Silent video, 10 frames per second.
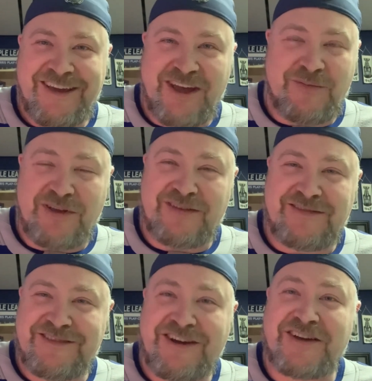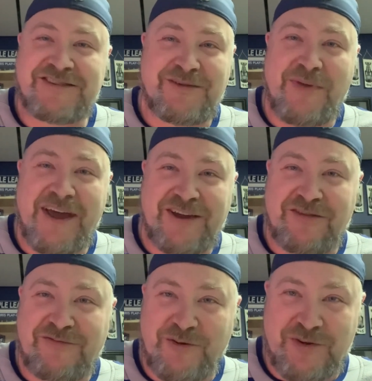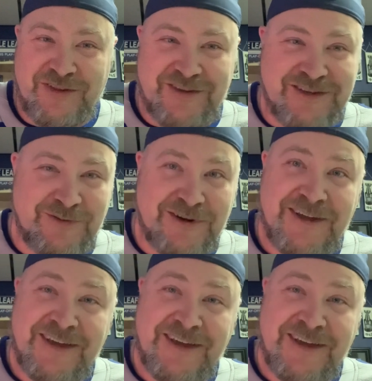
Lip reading: I've been tossing back and forth on this one.